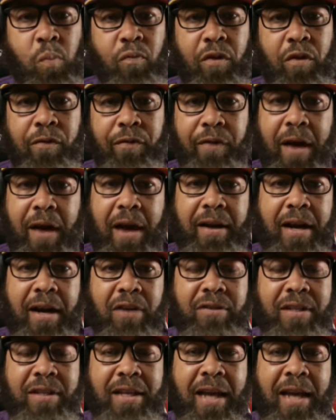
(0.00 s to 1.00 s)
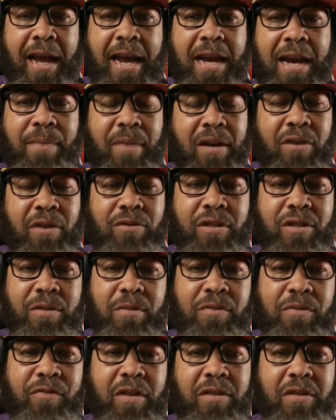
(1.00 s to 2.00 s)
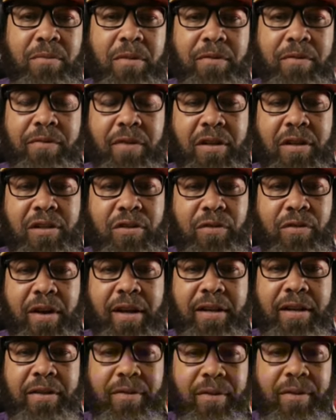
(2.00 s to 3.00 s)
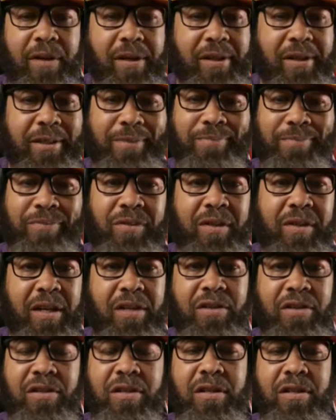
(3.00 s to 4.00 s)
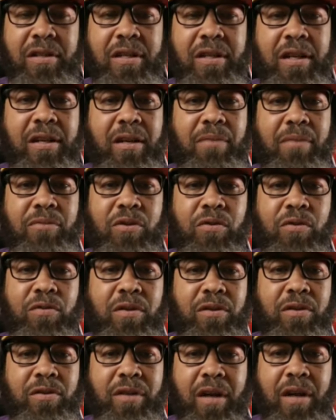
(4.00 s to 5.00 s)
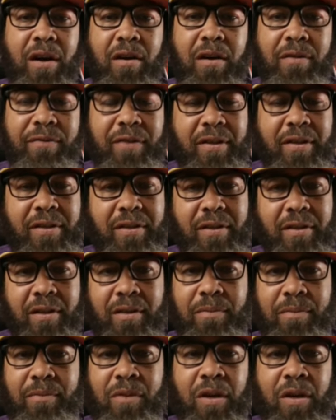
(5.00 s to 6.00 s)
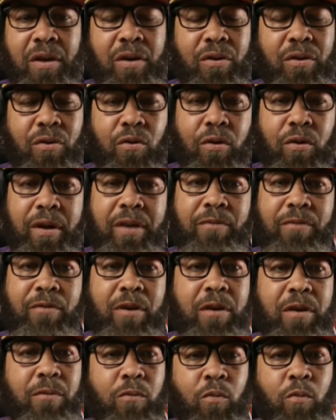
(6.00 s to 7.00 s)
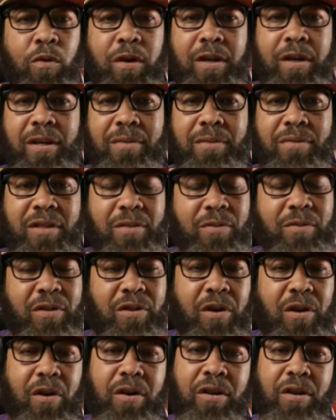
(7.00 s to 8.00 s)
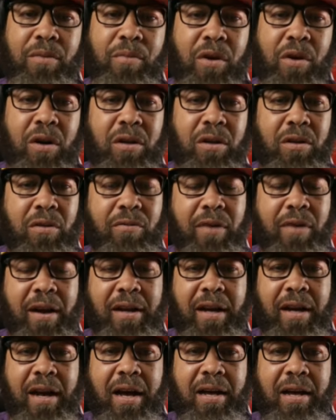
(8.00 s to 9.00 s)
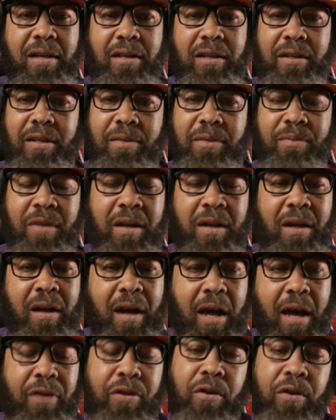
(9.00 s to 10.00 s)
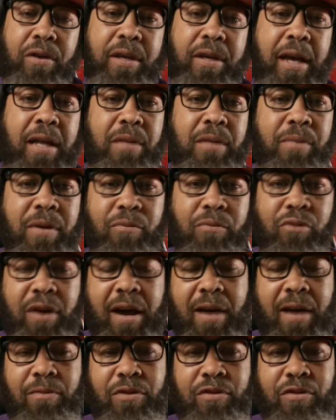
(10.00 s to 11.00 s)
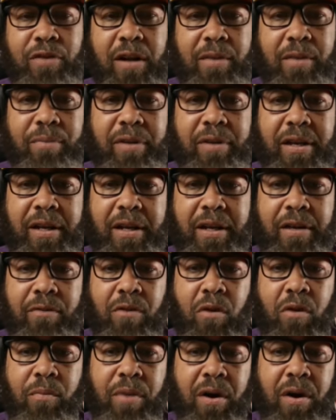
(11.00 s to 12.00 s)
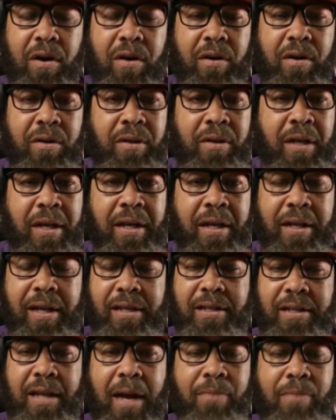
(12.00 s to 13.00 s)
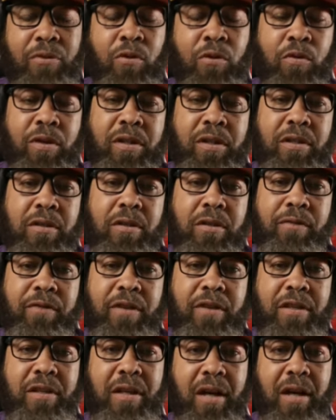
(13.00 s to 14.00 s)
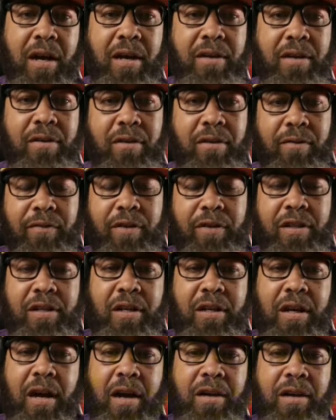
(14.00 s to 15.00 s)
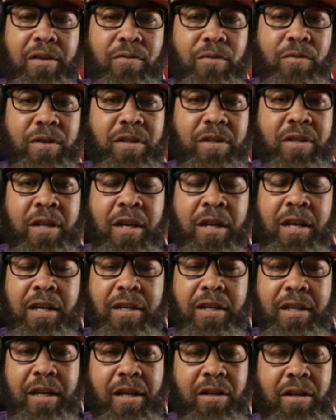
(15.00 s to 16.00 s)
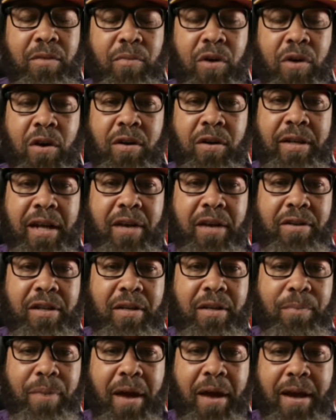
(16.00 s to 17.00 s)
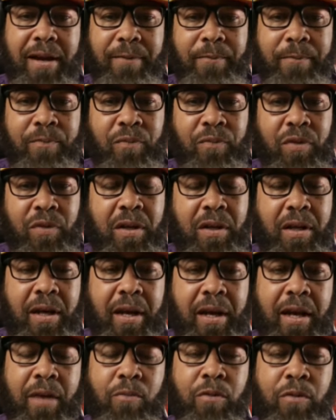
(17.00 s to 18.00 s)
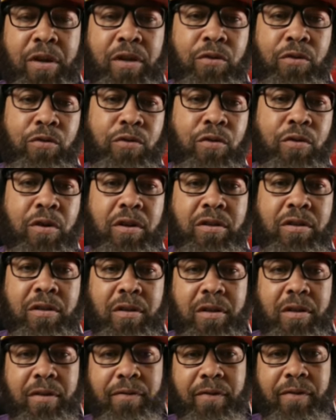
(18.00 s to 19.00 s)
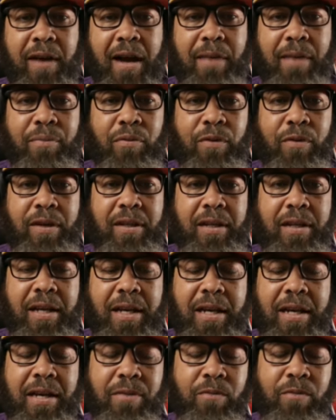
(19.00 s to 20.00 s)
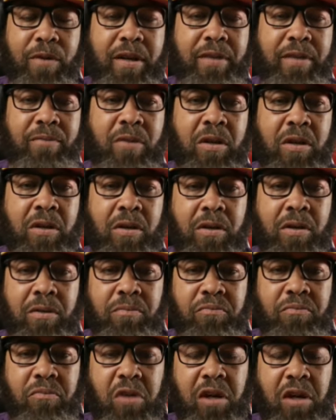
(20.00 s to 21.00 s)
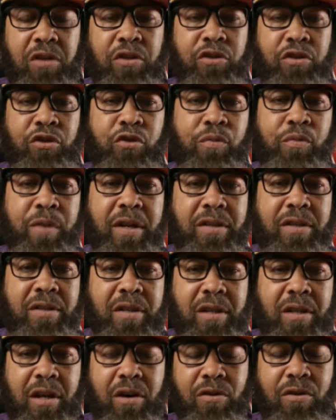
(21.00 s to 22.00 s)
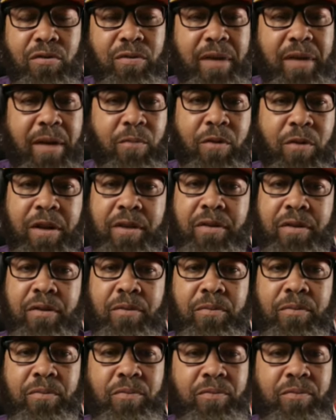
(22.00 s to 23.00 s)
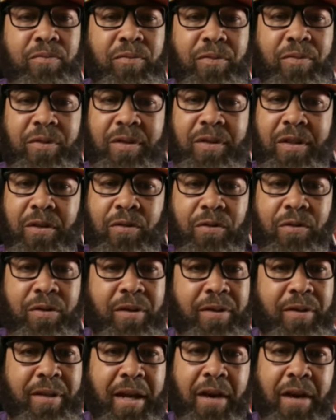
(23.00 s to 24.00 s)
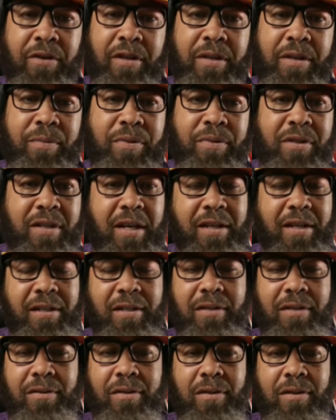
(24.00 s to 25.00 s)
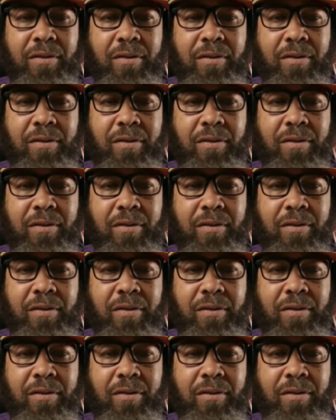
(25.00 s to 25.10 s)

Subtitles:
fouled out the game. I know she was visibly frustrated. They just couldn't get nothing going on the offense. Courtney Williams, she was turning the ball over at a high clip. I thought Kayla McBride was trying to play hero ball. They stopped going into Nafisha Collier. Nafisha Collier was getting the ball down in the paint. And when New York took a five-point lead with under 2 minutes to go, they went on down into possession.